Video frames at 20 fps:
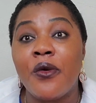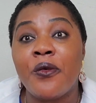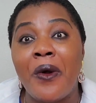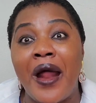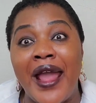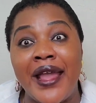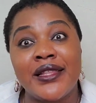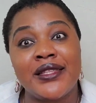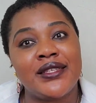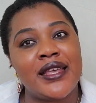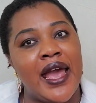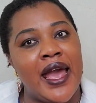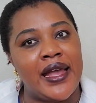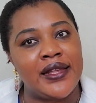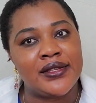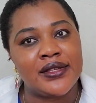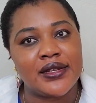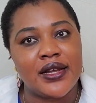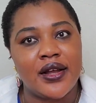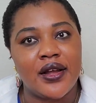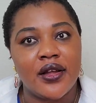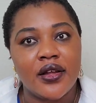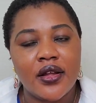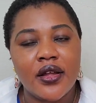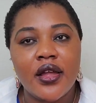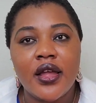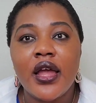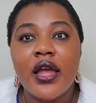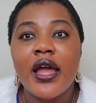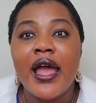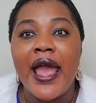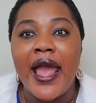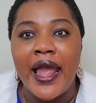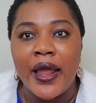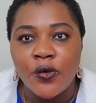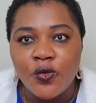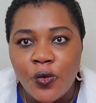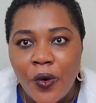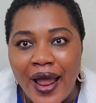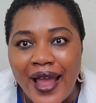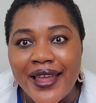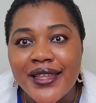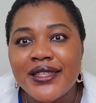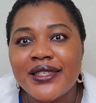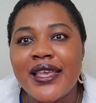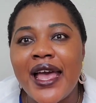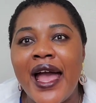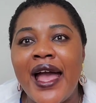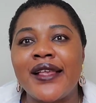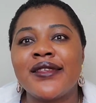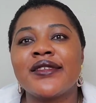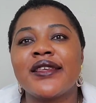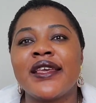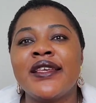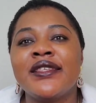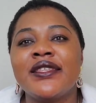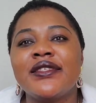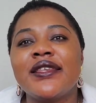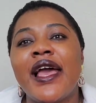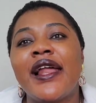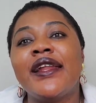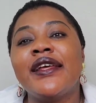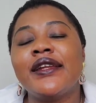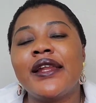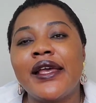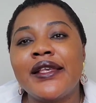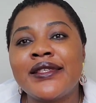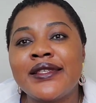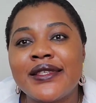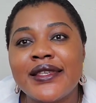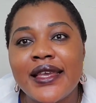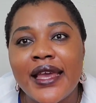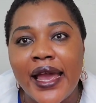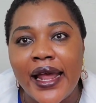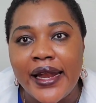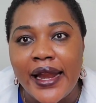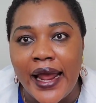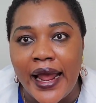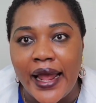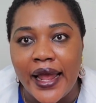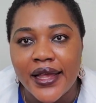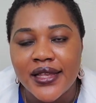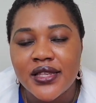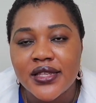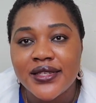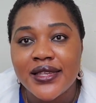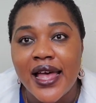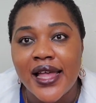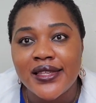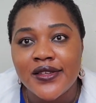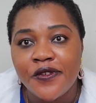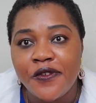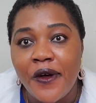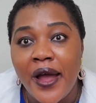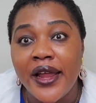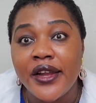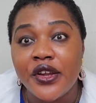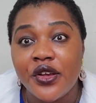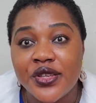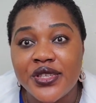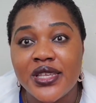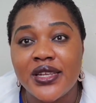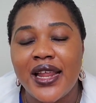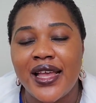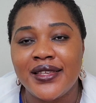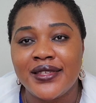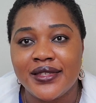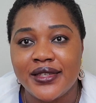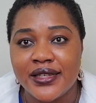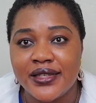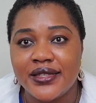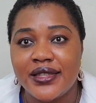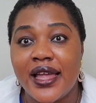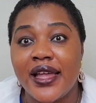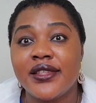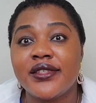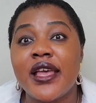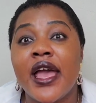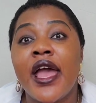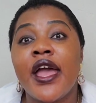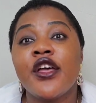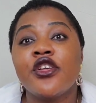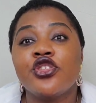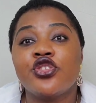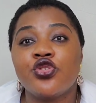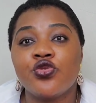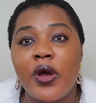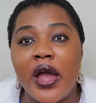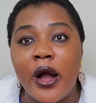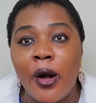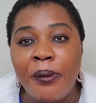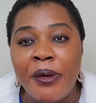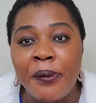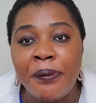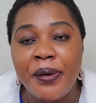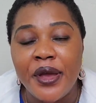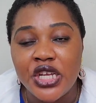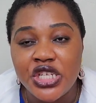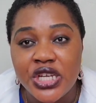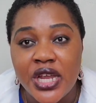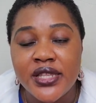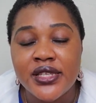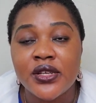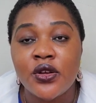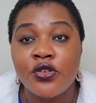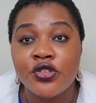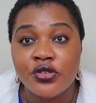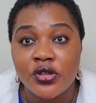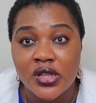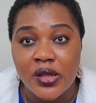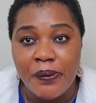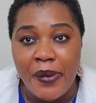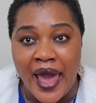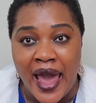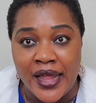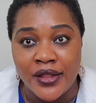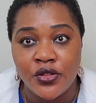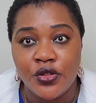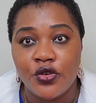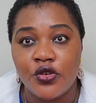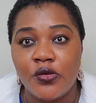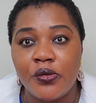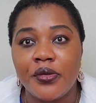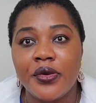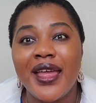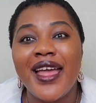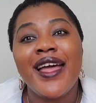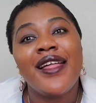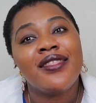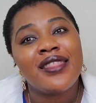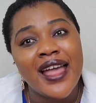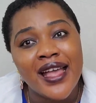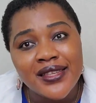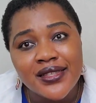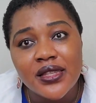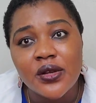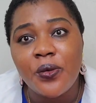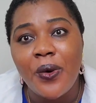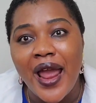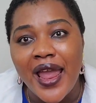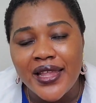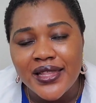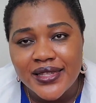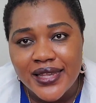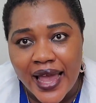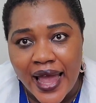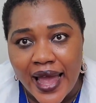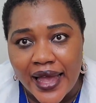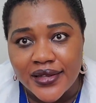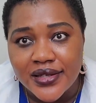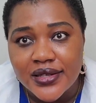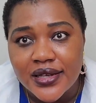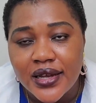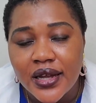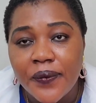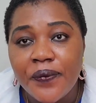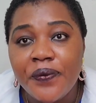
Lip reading: right task, a right task is telling a CNA, certified nursing assistant, to help a patient go to the bathroom. That's the right task.